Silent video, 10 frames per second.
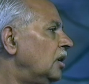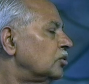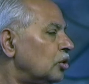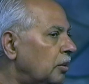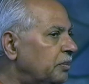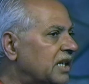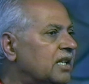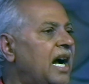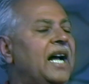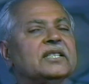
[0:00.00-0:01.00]
So
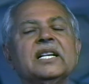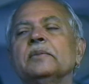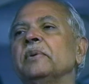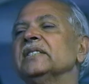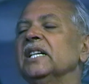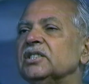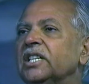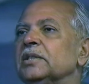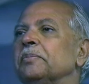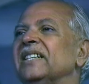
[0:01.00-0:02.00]
because that presence,
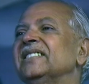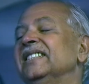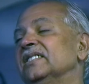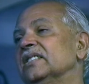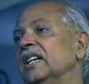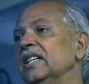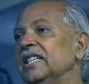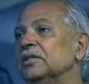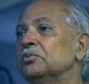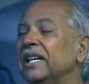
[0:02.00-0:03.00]
his presence
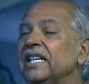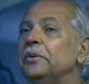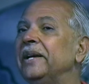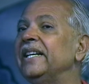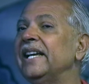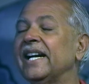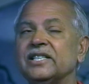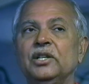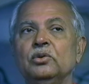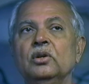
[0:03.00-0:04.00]
is very, very
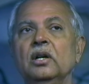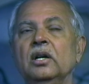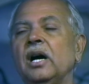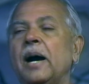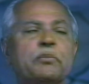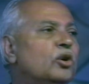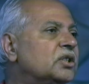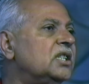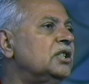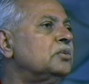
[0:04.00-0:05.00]
active, of course
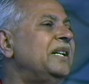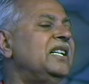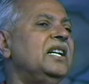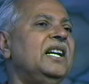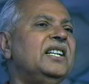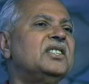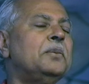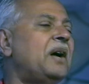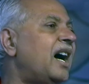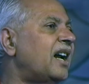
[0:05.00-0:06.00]
it is very easy
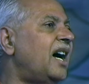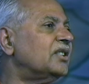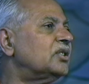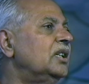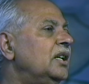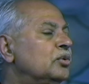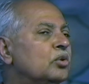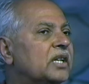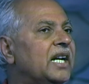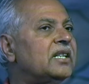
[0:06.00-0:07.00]
for us to
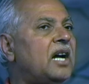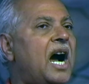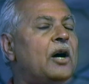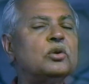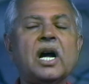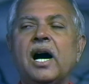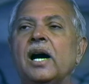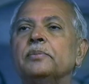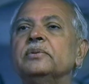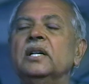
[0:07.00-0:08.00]
get out
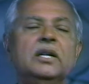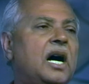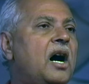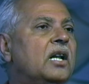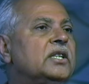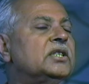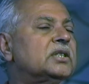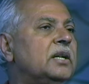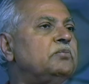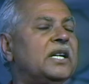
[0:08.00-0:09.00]
of all these
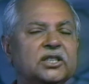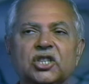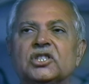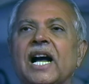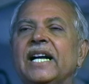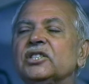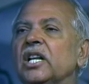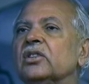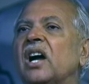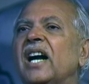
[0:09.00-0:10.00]
um, desires
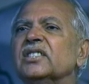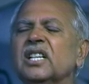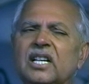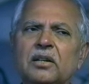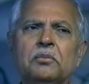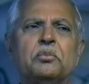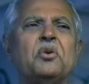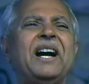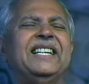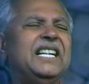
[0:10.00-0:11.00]
and thoughts,
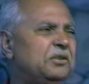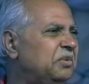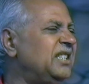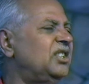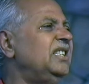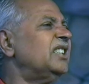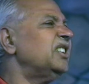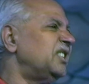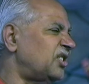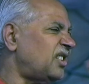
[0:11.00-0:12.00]
provided we
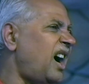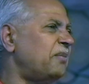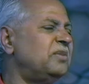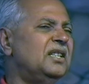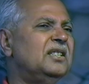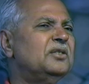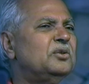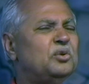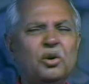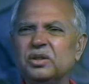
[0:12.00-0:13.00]
just stop.
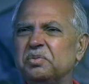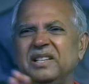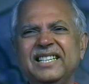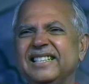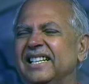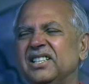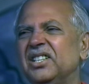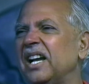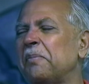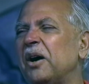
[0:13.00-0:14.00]
Don't feel
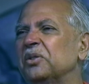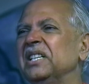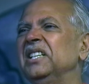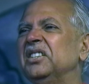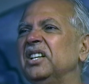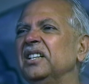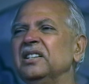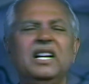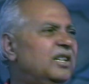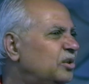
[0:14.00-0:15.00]
guilty about anything.
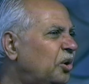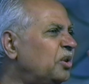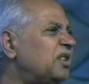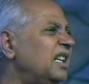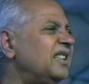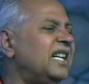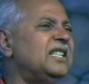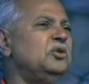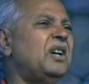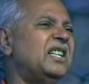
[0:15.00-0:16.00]
Don't think that
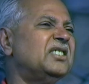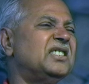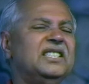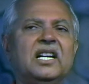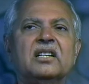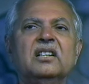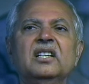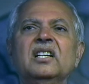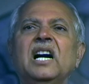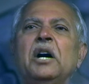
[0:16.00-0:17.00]
you are a sinner.
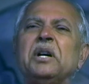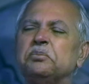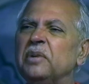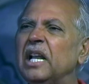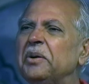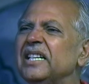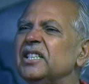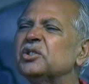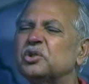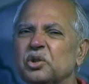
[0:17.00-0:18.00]
Our beloved
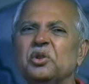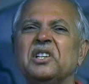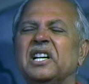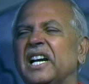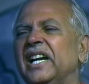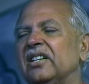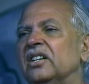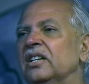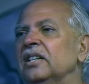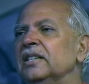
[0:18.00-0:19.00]
is so
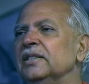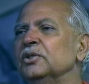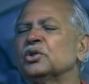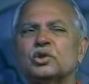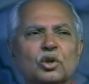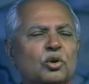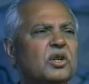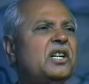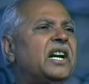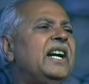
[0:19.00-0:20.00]
great, so
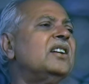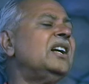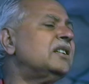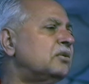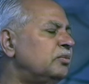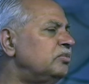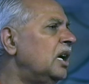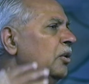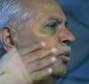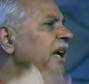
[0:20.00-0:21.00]
great that
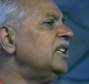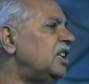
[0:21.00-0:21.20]
when